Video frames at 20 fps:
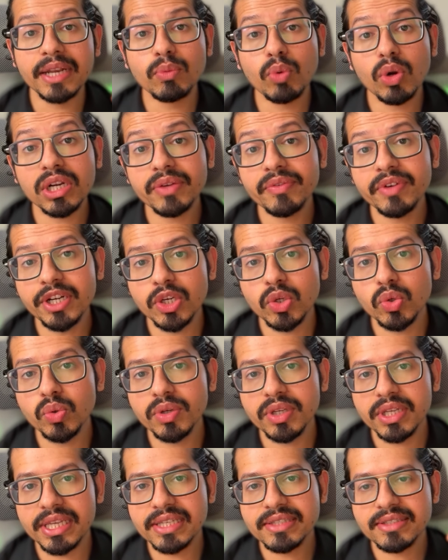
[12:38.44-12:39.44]
And what I will
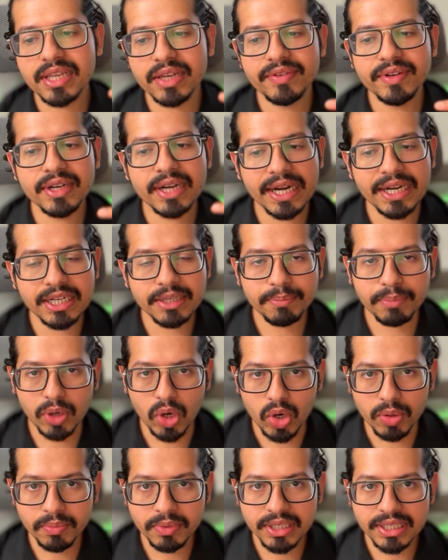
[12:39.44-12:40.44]
do is I will write a
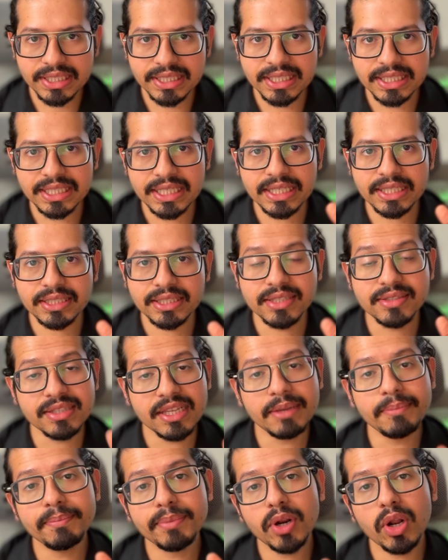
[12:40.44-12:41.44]
prompt, the
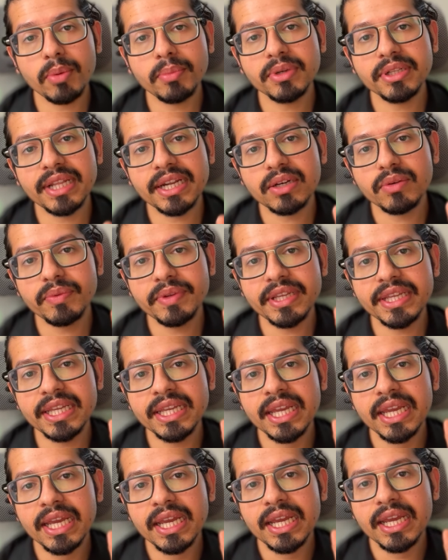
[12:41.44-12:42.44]
same prompt that
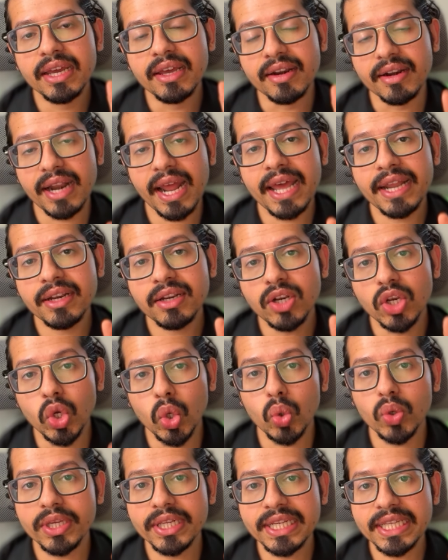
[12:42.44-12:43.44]
we ran
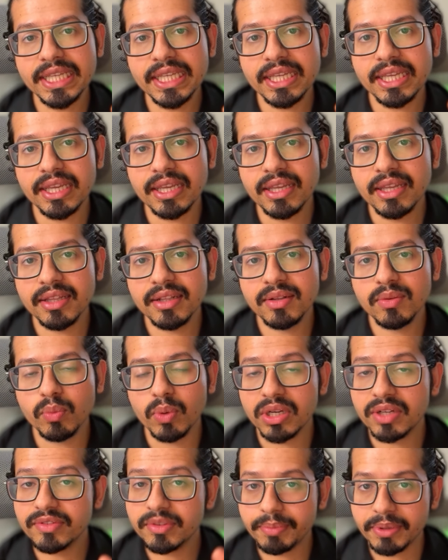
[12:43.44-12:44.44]
locally in
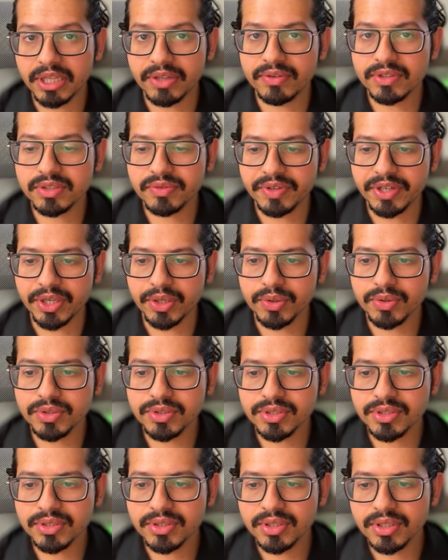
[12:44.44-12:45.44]
one of the previous
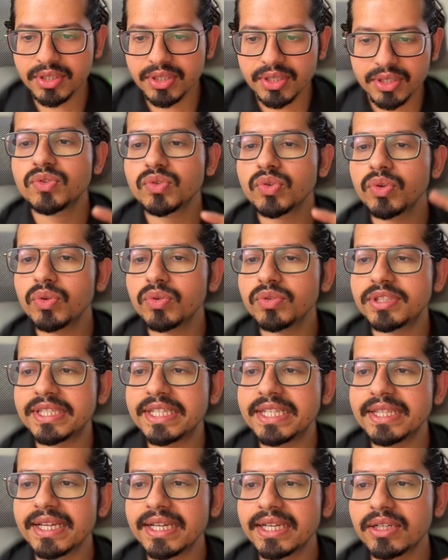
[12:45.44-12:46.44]
videos. So you
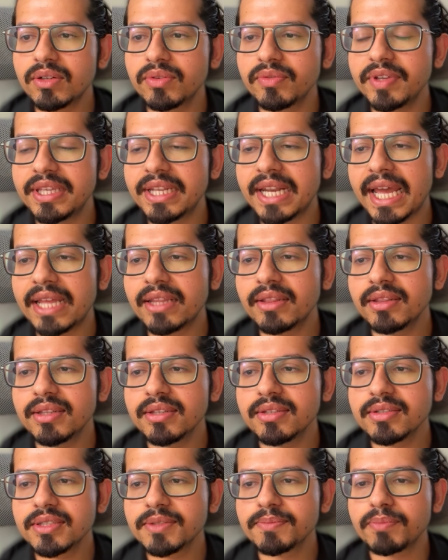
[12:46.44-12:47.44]
see that we ran
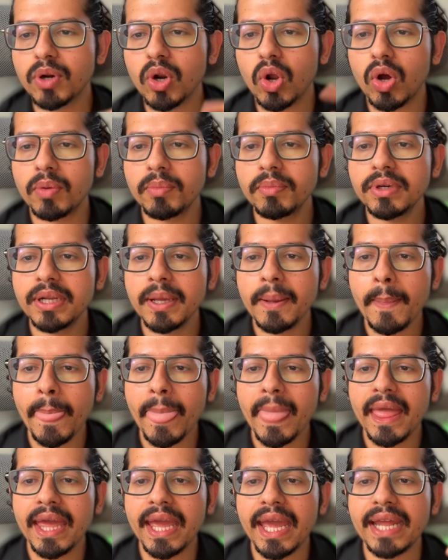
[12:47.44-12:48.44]
this prompt
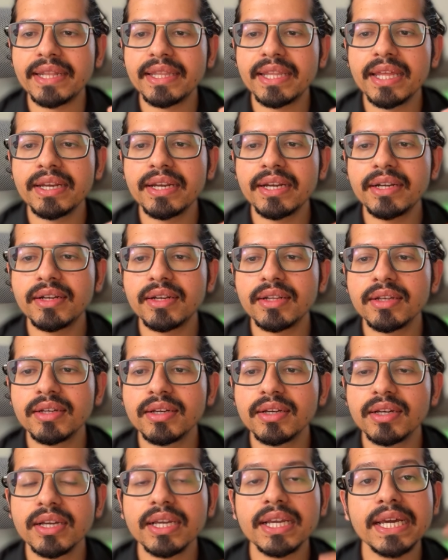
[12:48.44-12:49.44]
and then it
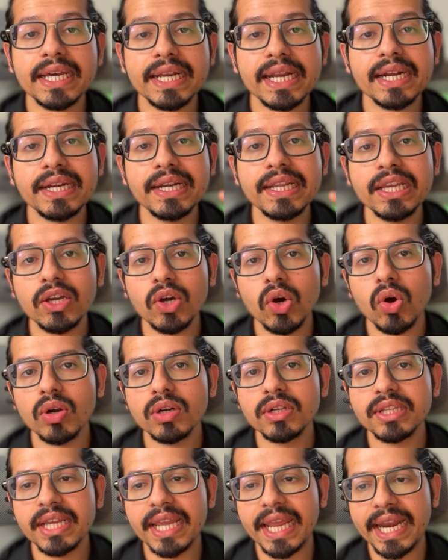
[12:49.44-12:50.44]
correctly
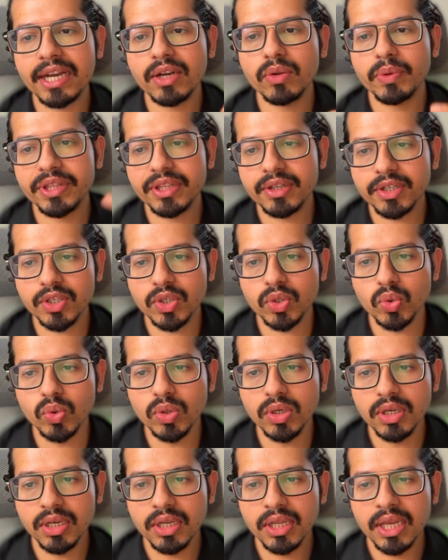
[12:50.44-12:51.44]
called the get weather
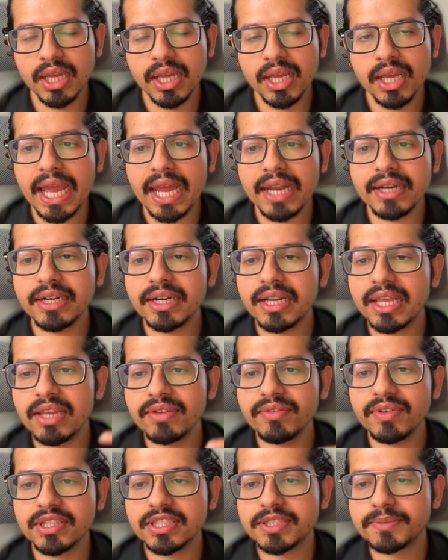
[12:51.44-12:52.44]
tool, and it
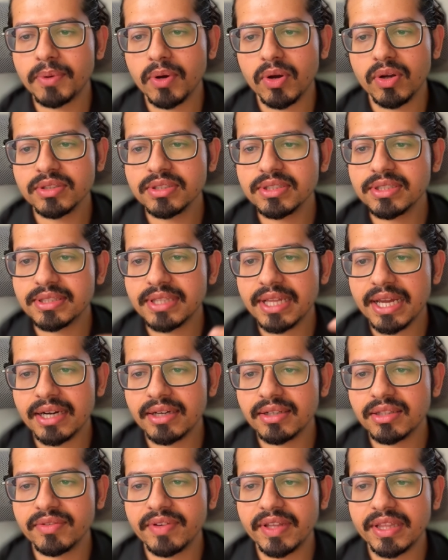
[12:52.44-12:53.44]
gave a response
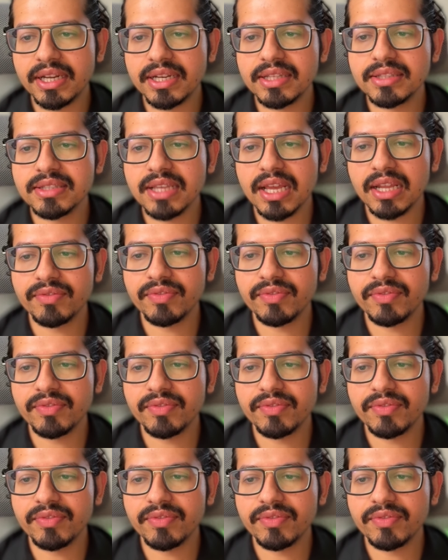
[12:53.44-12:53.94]
that the weather in